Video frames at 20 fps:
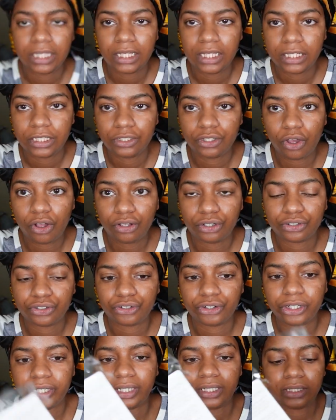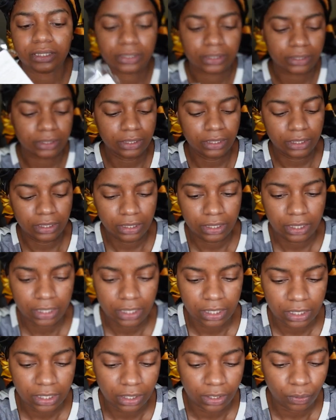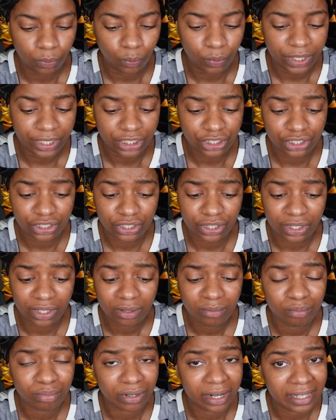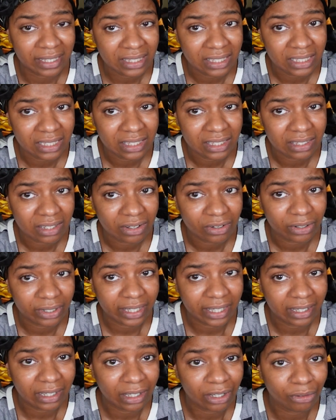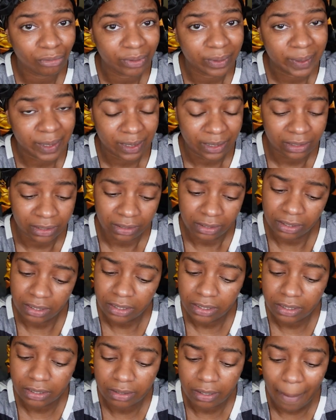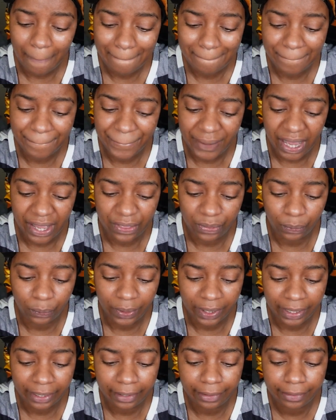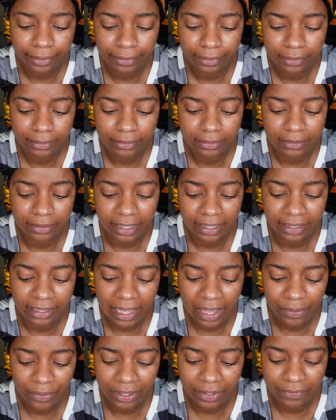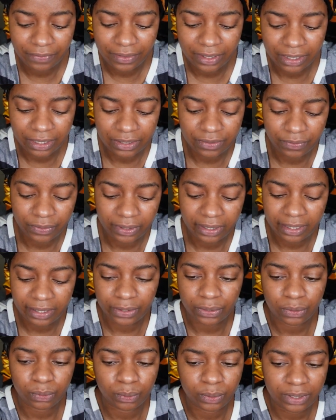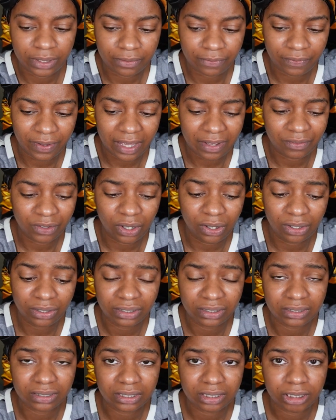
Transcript: it says foundation brush, but it looked like it was perfect for contour or bronze,